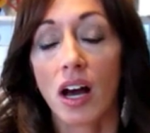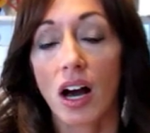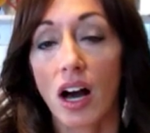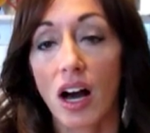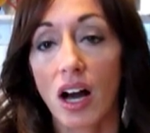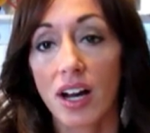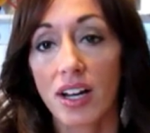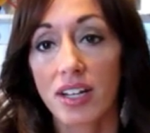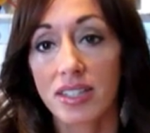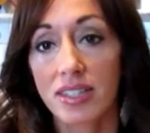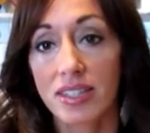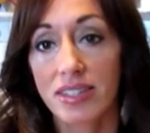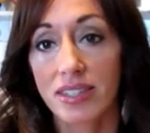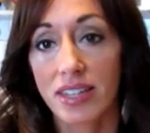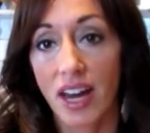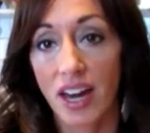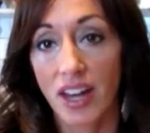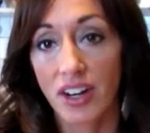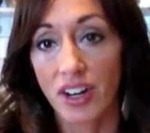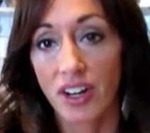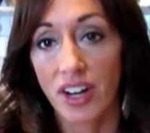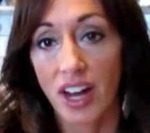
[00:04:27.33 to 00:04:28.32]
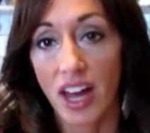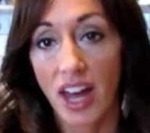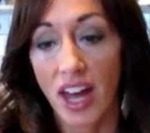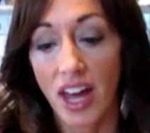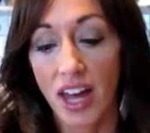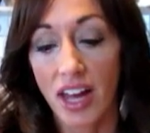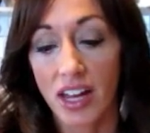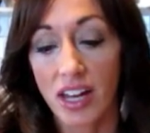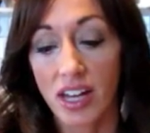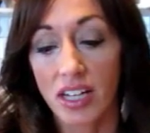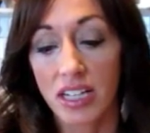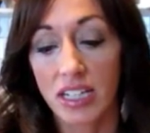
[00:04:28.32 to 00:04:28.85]
On
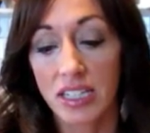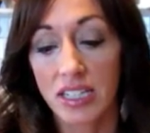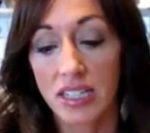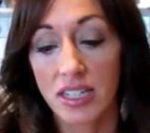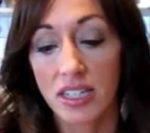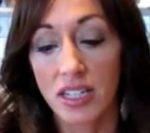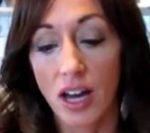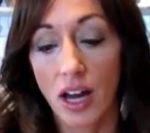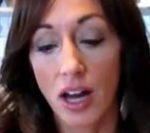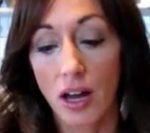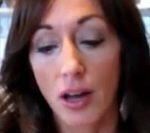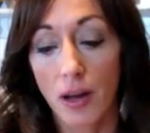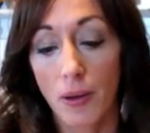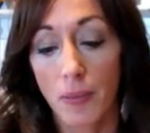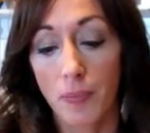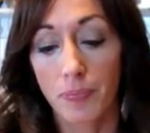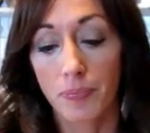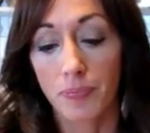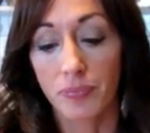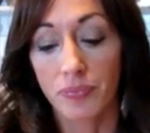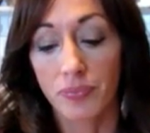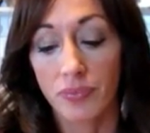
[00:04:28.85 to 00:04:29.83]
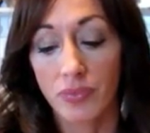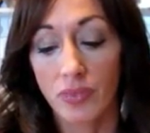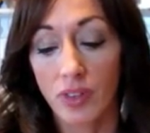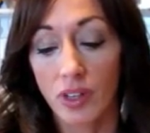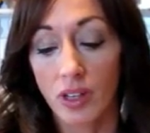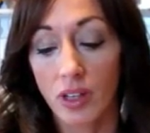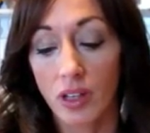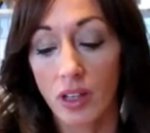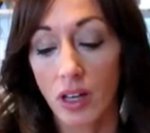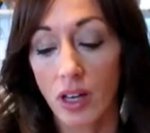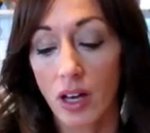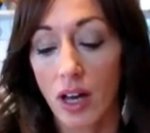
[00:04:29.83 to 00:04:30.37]
Saturday, it's um,
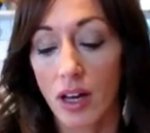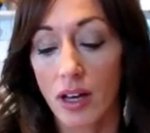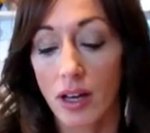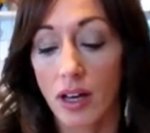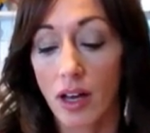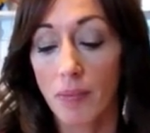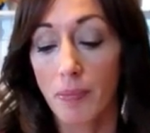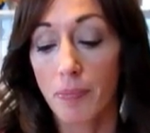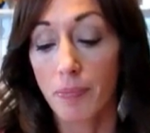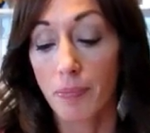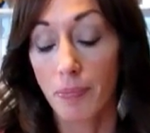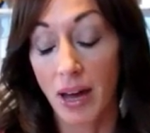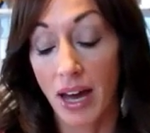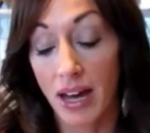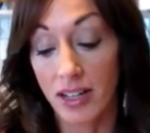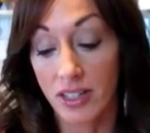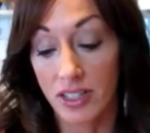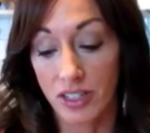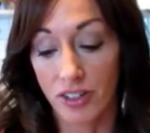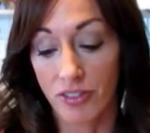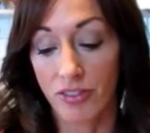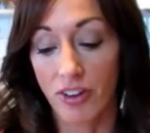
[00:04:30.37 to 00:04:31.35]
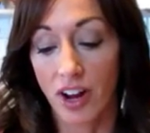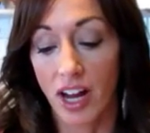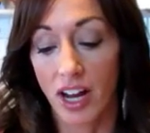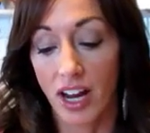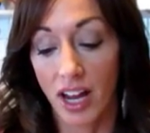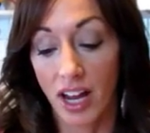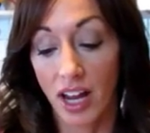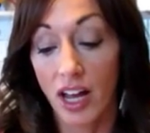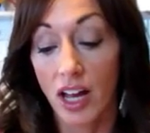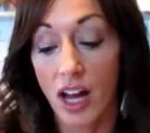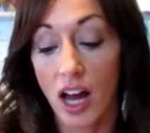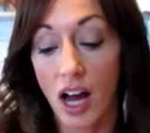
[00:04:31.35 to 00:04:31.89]
back to
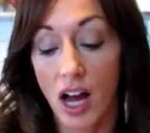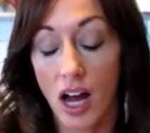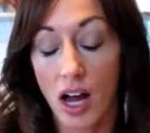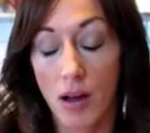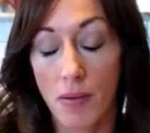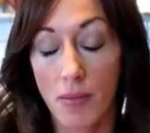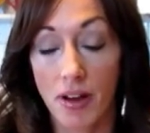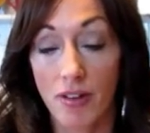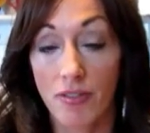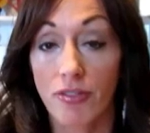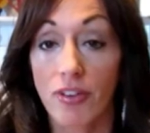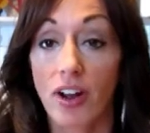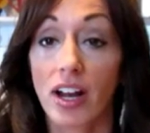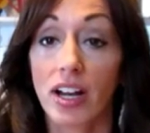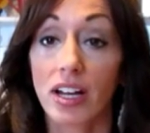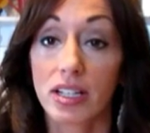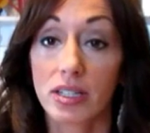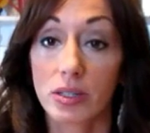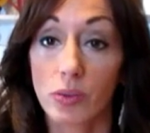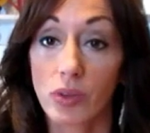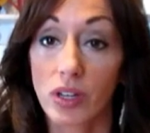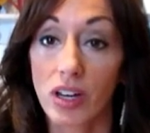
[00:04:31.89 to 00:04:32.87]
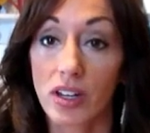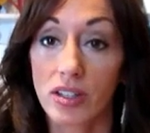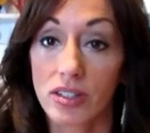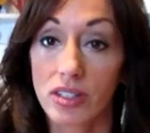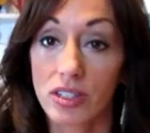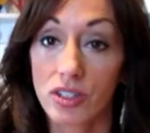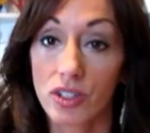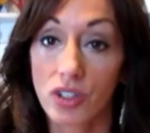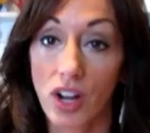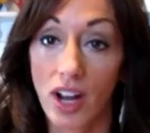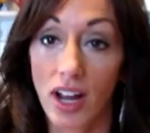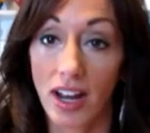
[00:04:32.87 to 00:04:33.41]
Friday. Um, on Fridays, we
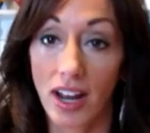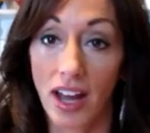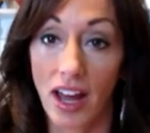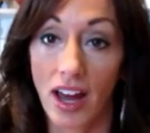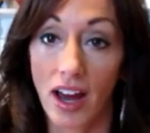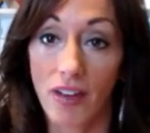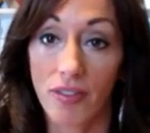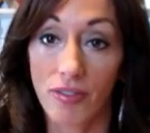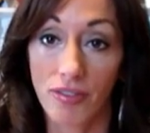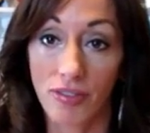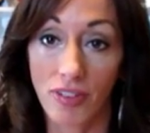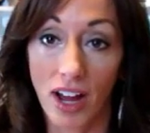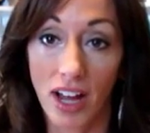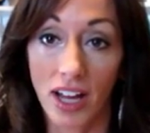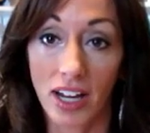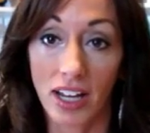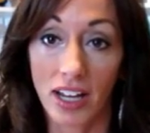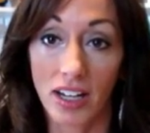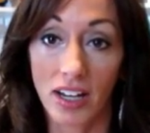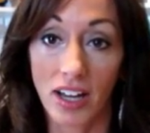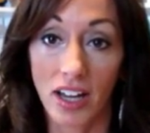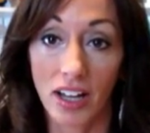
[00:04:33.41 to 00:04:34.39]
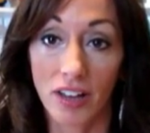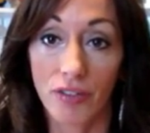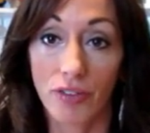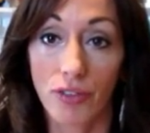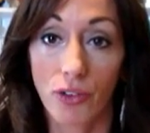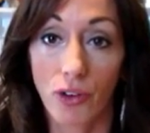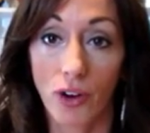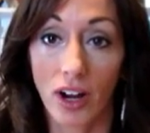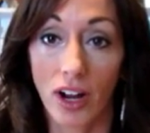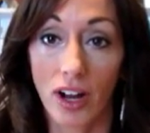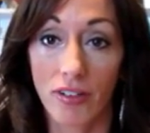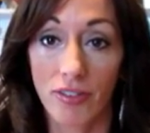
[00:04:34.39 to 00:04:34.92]
also try to have Friday night
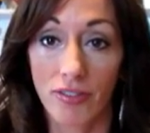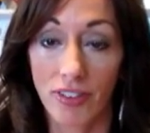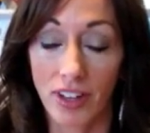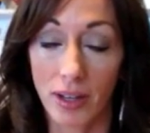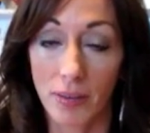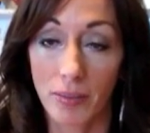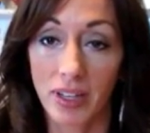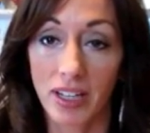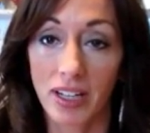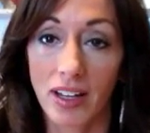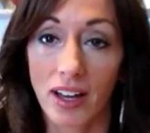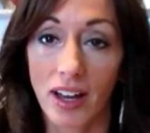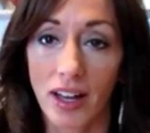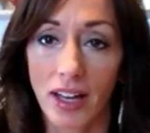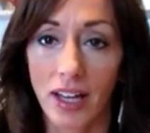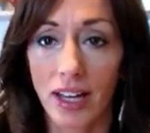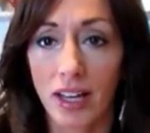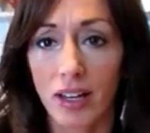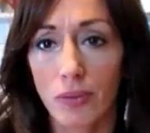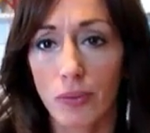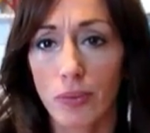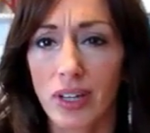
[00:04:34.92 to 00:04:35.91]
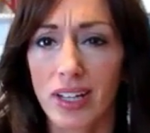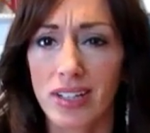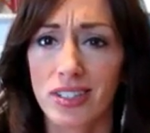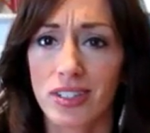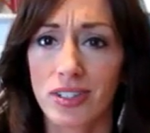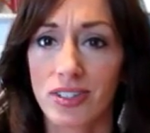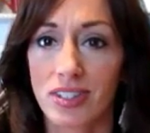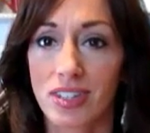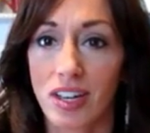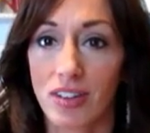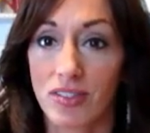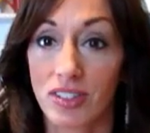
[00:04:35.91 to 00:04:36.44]
for a family night, and we do
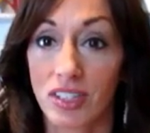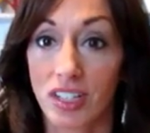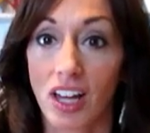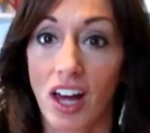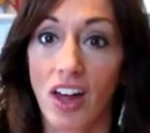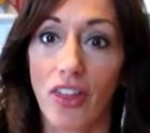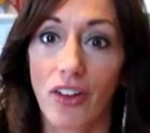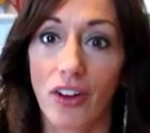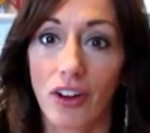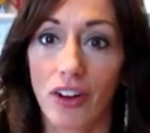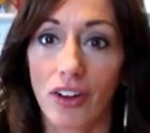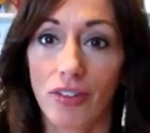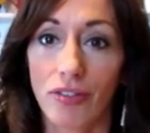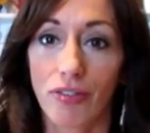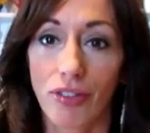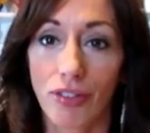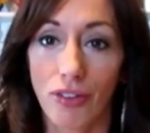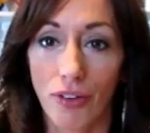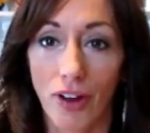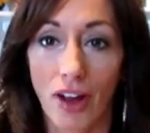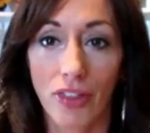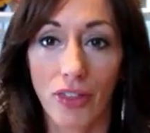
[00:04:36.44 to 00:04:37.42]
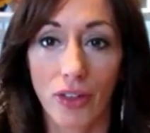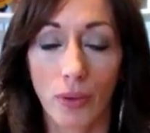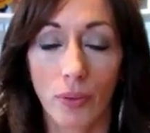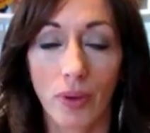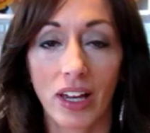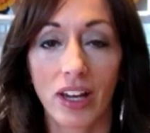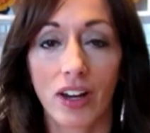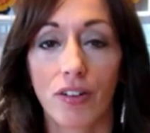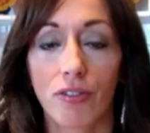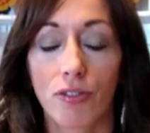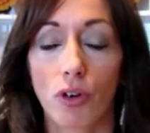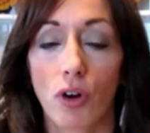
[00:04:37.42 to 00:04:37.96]
stuff together throughout the
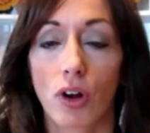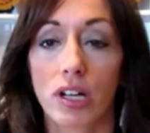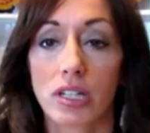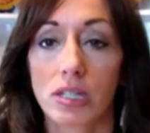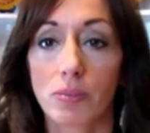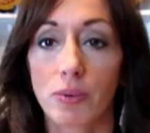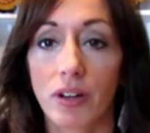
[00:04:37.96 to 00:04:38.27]
week, of course.